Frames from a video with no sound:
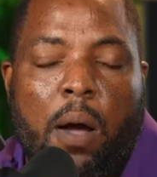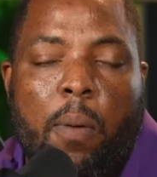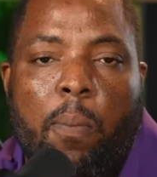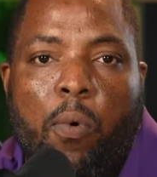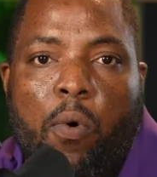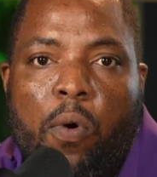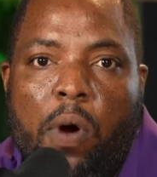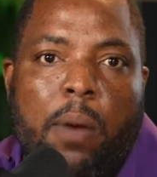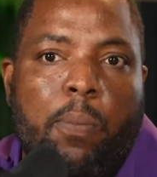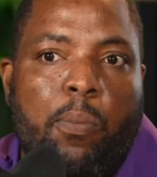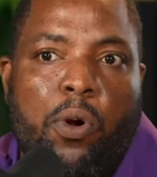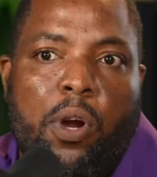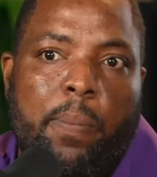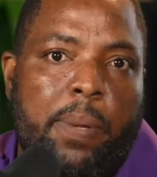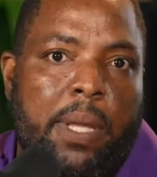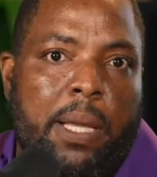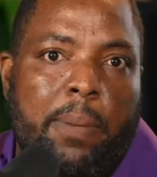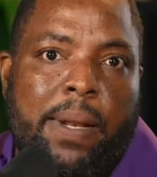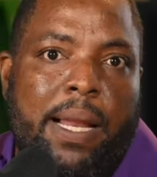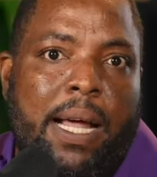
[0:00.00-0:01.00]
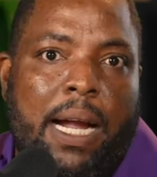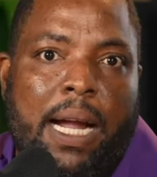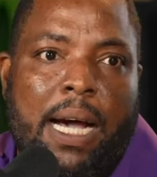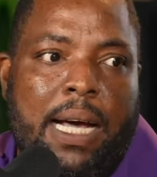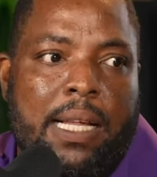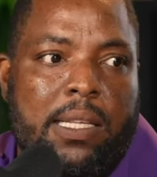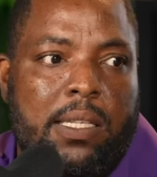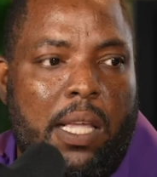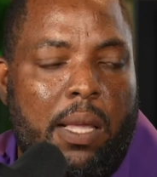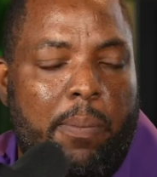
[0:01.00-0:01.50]
More and more people are
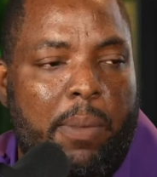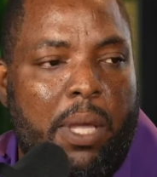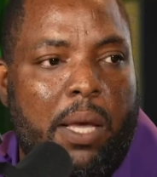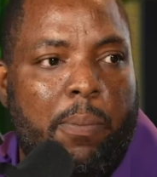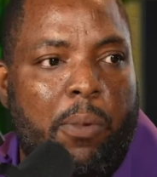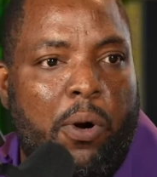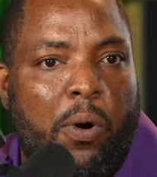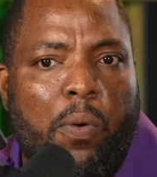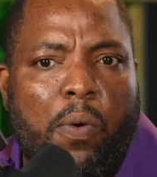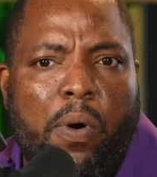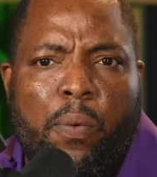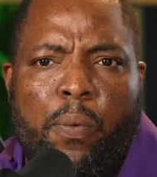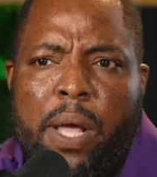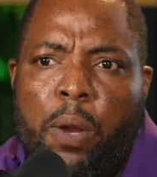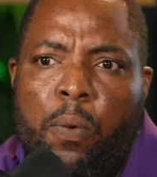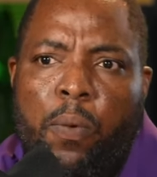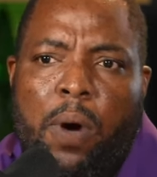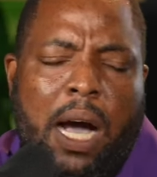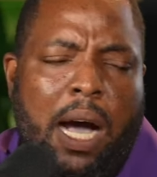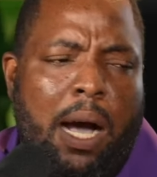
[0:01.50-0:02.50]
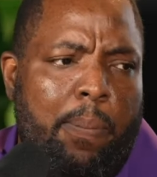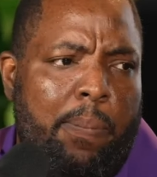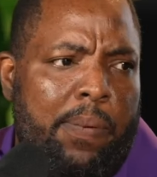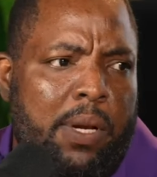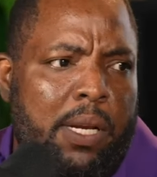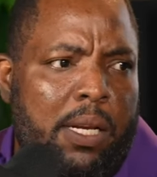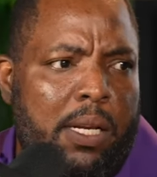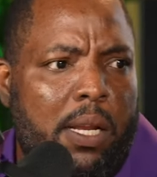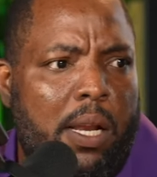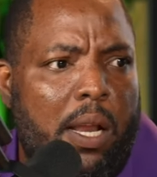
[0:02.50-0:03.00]
asking me about, well, what
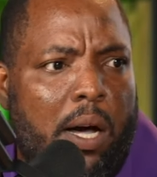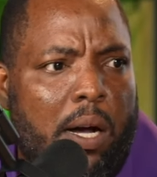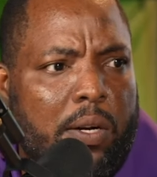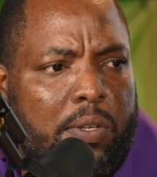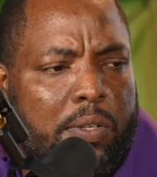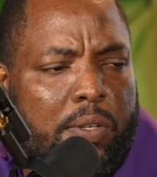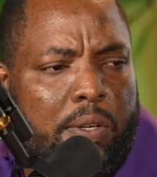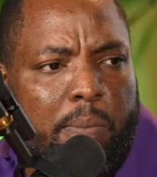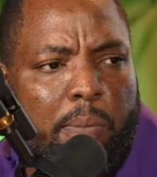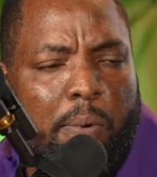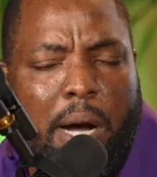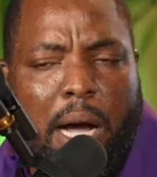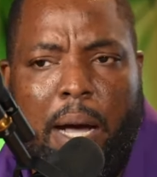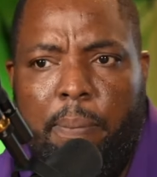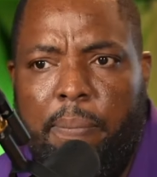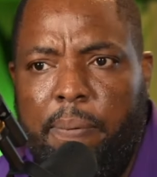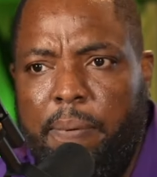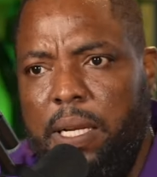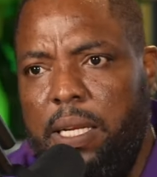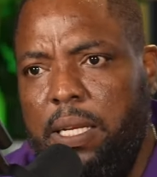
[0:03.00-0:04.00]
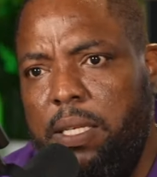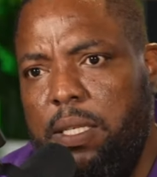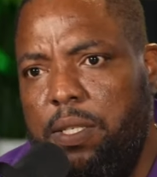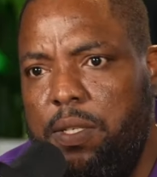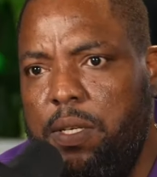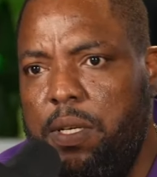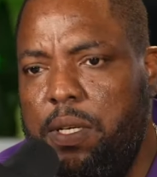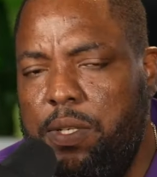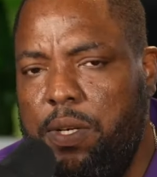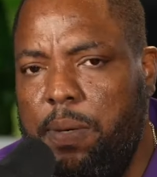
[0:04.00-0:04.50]
happened in the long jump? What happened in the
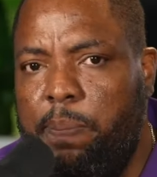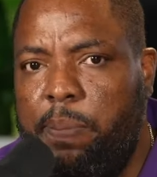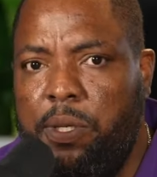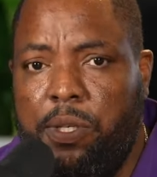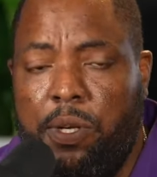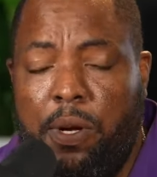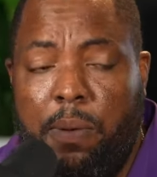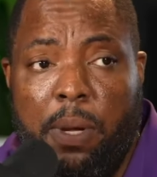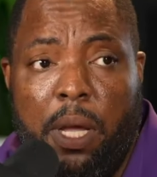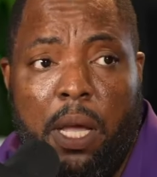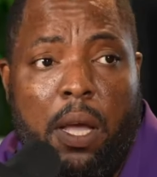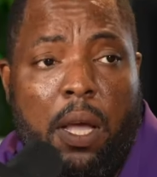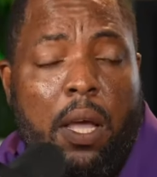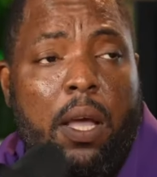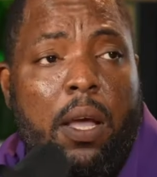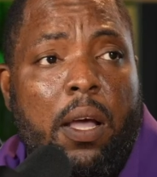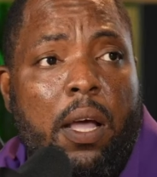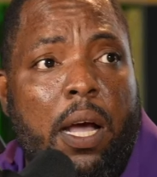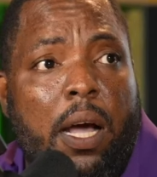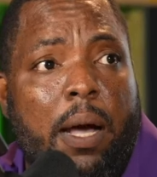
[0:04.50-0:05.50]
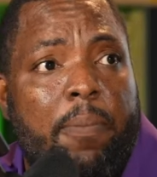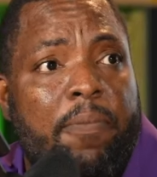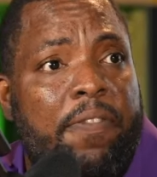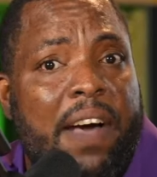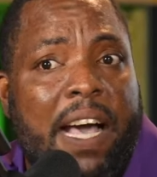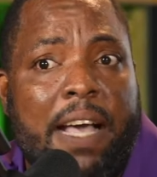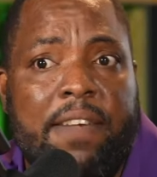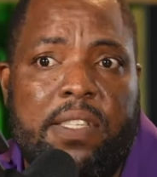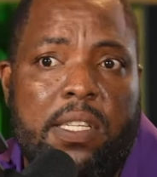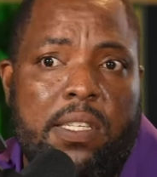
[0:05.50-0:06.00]
mm-hmm. triple jump? Mm-hmm. Um,
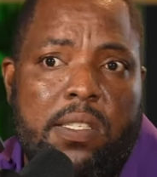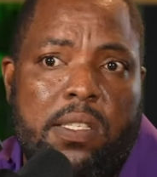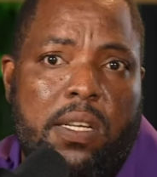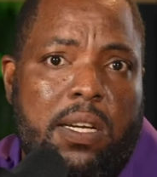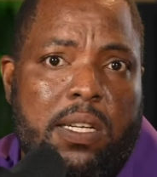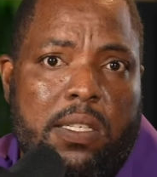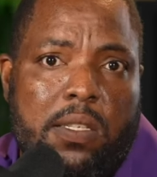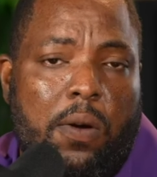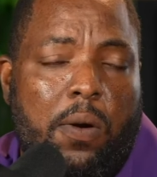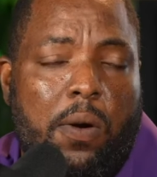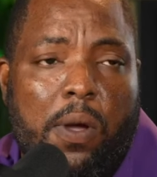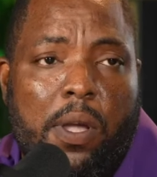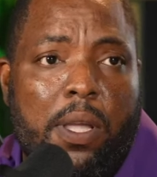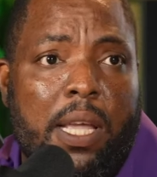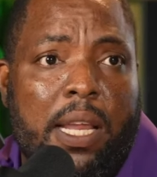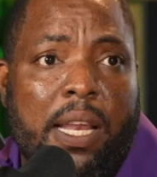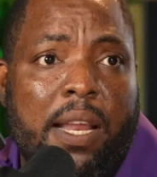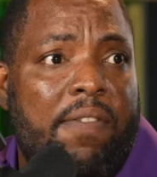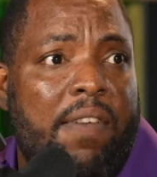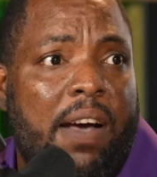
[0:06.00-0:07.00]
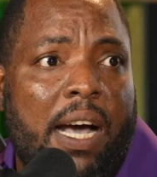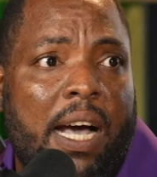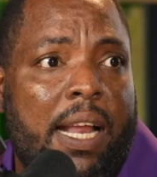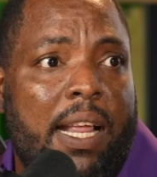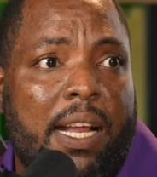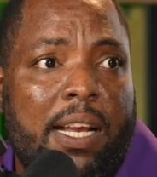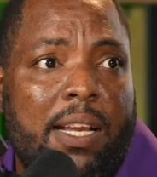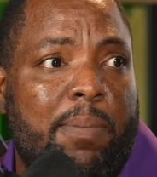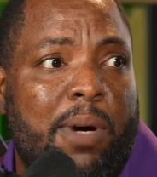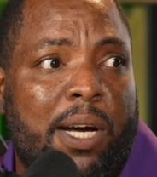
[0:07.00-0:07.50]
five, six years ago, you never had
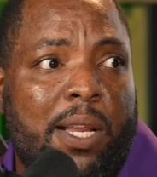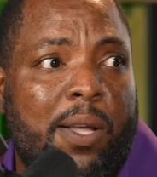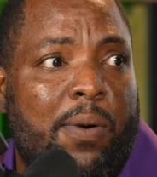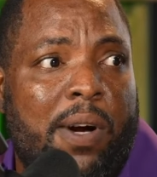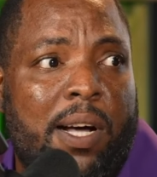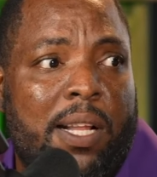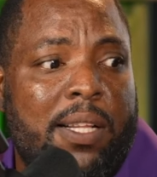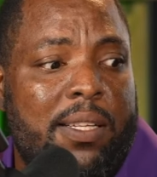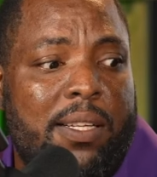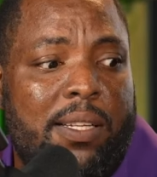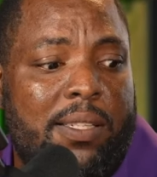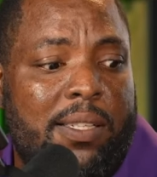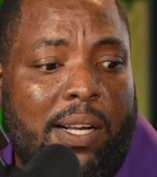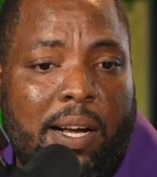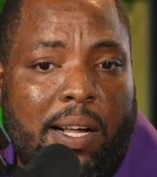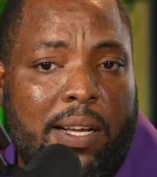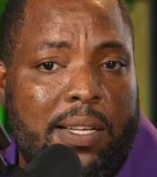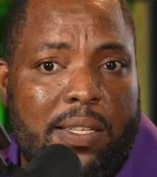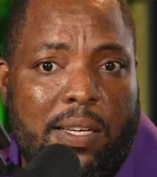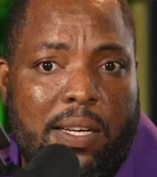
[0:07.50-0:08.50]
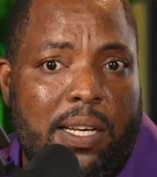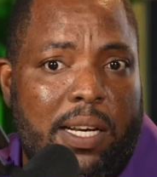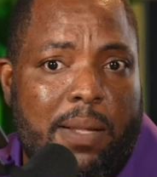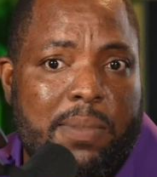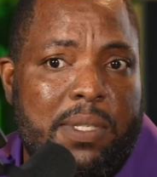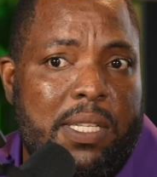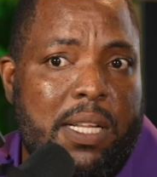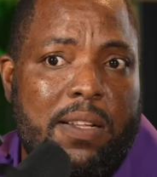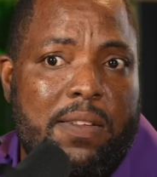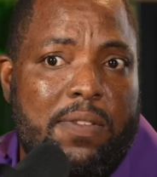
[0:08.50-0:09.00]
anybody wanting to concern
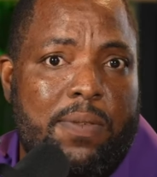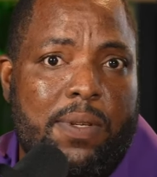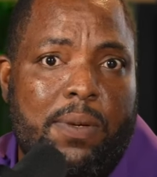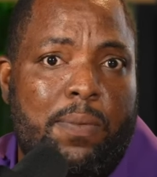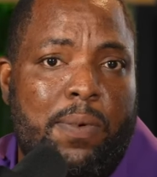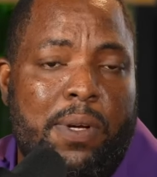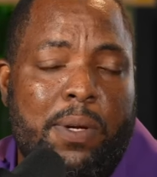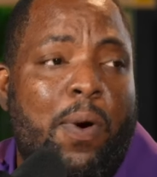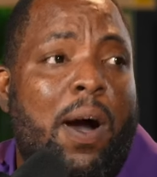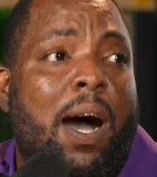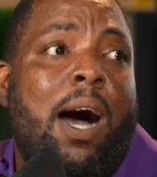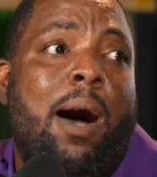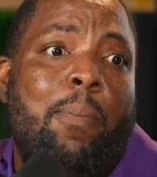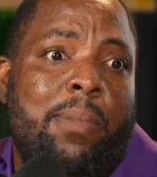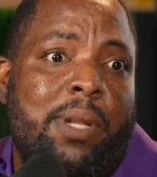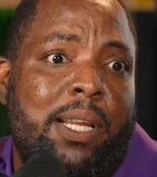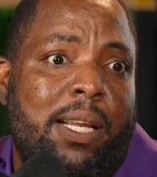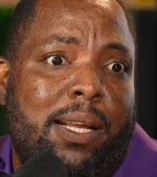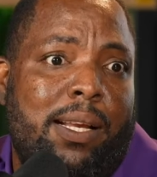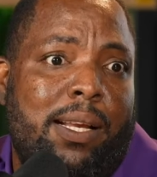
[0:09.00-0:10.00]
themselves with, with what happened in the,